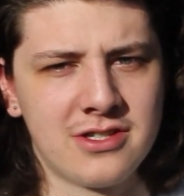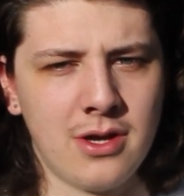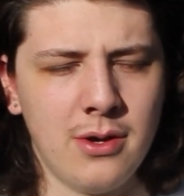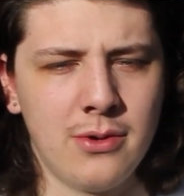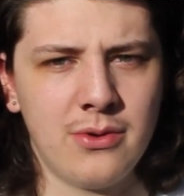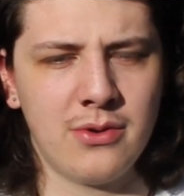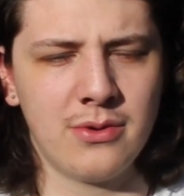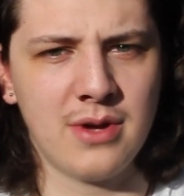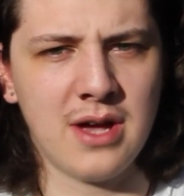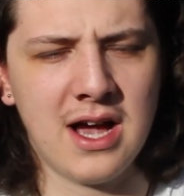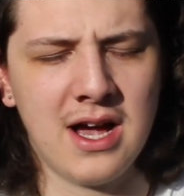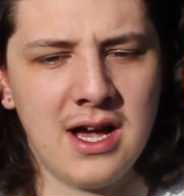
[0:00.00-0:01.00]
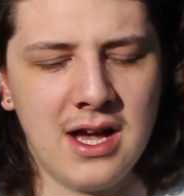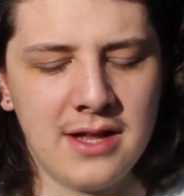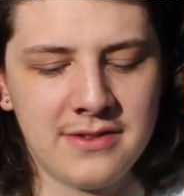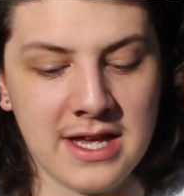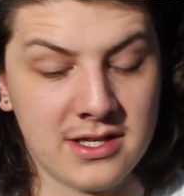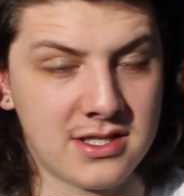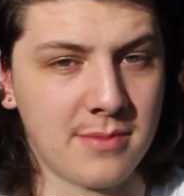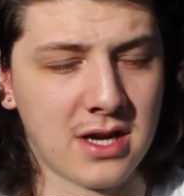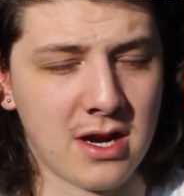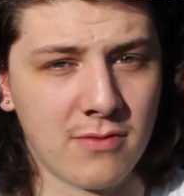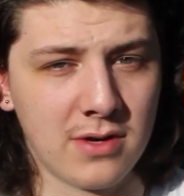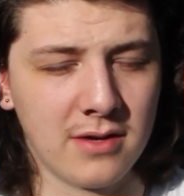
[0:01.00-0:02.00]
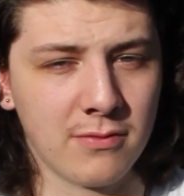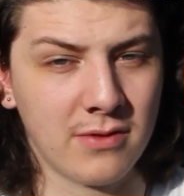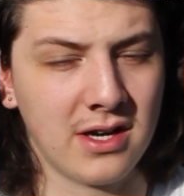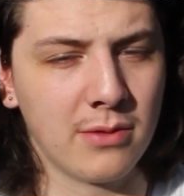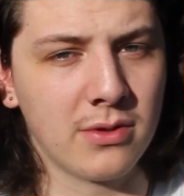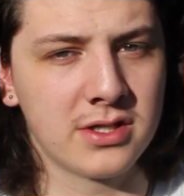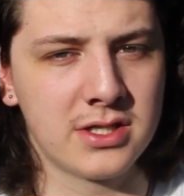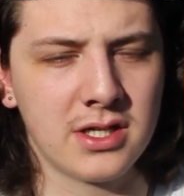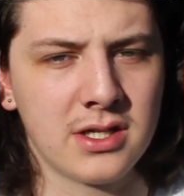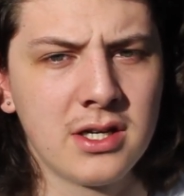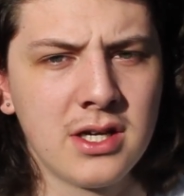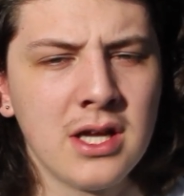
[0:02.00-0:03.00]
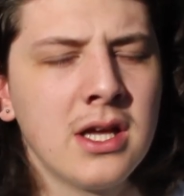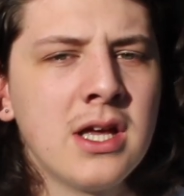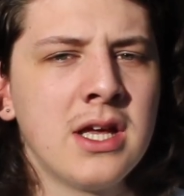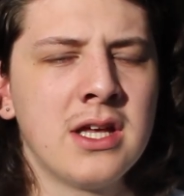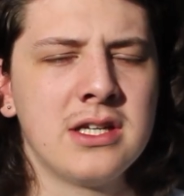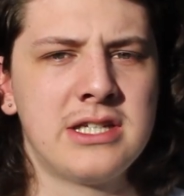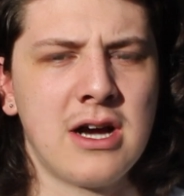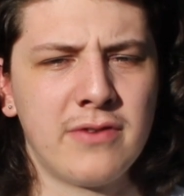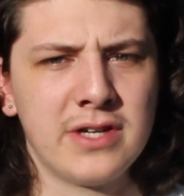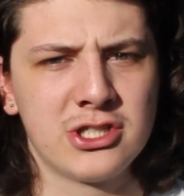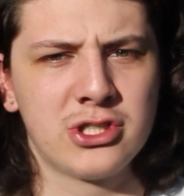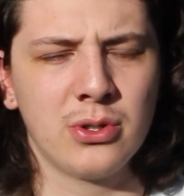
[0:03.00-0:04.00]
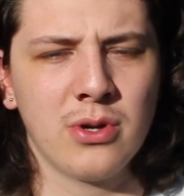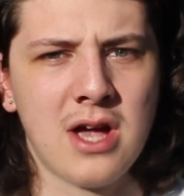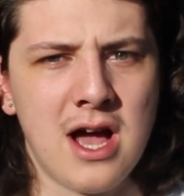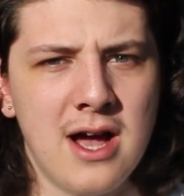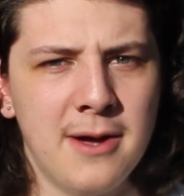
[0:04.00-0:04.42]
So that's something I really, really want to delve into.